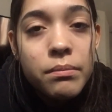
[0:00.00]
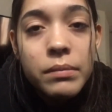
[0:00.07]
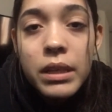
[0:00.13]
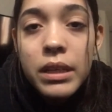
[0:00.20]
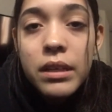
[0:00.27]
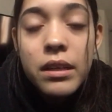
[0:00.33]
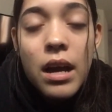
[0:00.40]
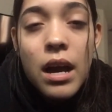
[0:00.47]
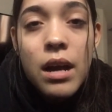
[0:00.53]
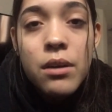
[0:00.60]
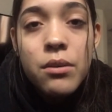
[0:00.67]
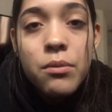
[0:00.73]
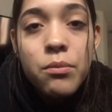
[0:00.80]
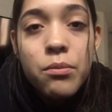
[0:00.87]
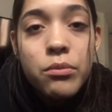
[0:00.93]
Like,
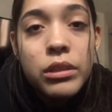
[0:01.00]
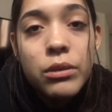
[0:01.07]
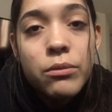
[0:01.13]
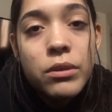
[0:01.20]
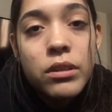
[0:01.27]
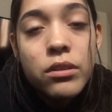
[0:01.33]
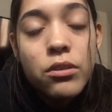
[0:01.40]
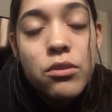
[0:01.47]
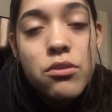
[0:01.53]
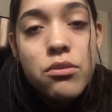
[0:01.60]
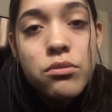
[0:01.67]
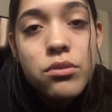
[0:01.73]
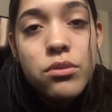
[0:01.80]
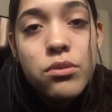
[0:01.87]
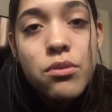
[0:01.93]
I wouldn't want to
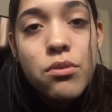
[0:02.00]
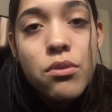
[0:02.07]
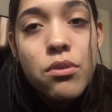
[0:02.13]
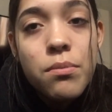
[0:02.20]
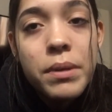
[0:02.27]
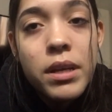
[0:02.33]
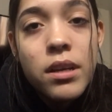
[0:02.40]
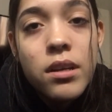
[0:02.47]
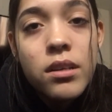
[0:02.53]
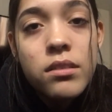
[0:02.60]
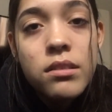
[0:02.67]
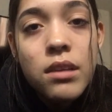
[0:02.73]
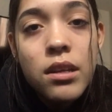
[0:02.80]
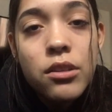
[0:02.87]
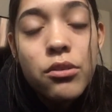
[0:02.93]
go to school
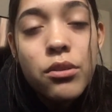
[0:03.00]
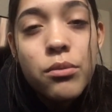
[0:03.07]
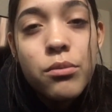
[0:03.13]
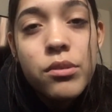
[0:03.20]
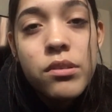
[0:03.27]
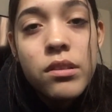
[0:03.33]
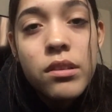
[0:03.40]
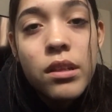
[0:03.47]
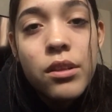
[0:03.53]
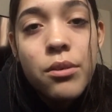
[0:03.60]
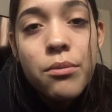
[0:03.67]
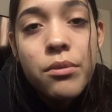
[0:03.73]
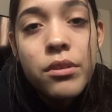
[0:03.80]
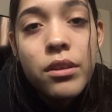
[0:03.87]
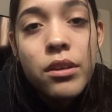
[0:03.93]
because I knew there wasn't
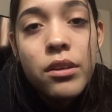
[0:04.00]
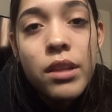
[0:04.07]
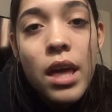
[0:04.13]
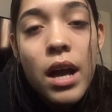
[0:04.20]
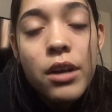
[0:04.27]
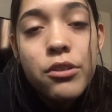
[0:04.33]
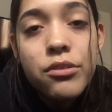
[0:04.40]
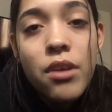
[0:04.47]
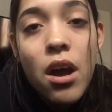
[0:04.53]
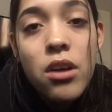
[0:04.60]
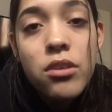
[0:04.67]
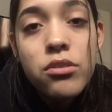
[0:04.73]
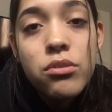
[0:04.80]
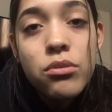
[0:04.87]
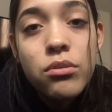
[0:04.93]
anyone there that I could
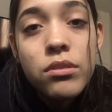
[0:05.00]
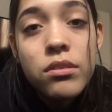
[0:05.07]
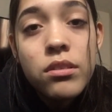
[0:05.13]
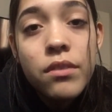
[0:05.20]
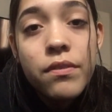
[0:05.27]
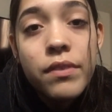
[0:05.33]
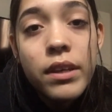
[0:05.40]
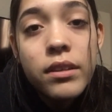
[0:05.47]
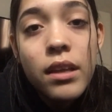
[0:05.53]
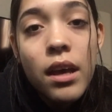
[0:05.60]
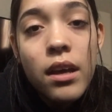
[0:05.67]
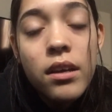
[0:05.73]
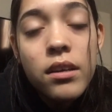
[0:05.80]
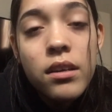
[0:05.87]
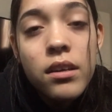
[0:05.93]
talk to and stuff like
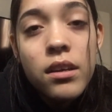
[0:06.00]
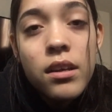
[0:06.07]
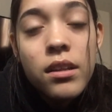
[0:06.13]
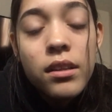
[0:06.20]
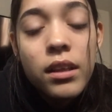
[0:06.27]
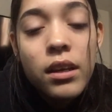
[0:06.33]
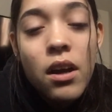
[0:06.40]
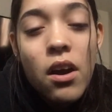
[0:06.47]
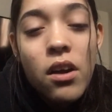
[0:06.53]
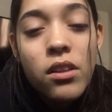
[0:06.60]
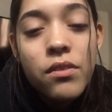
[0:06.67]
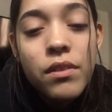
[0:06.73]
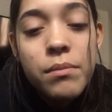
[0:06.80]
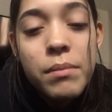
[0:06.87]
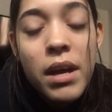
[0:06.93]
that. Like, all
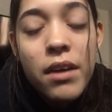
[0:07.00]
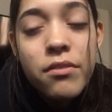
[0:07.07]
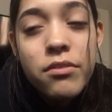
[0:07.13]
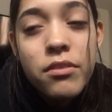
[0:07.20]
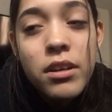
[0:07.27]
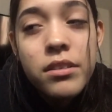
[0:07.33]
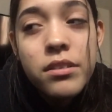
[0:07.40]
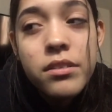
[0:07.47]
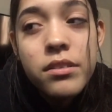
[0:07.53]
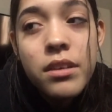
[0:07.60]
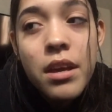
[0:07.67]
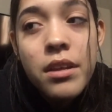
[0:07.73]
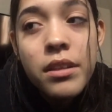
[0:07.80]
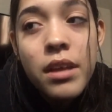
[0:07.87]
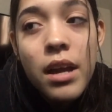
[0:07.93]
of them had friends,
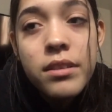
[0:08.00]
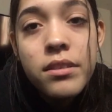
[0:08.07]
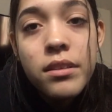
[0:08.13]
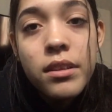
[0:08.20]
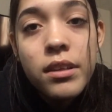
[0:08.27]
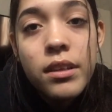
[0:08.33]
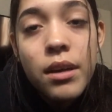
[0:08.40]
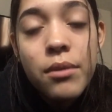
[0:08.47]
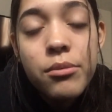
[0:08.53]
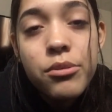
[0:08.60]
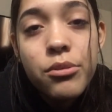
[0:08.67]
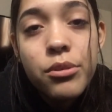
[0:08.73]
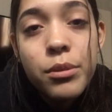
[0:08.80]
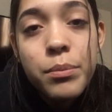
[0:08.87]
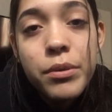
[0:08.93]
and I didn't. I was
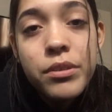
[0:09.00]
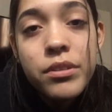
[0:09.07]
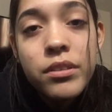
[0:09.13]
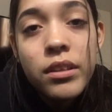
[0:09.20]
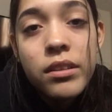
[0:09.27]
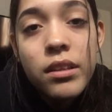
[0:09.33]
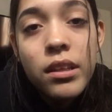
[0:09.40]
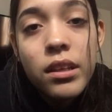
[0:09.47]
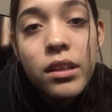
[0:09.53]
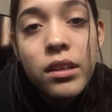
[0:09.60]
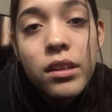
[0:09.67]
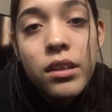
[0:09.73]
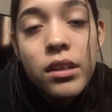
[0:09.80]
the only person that didn't.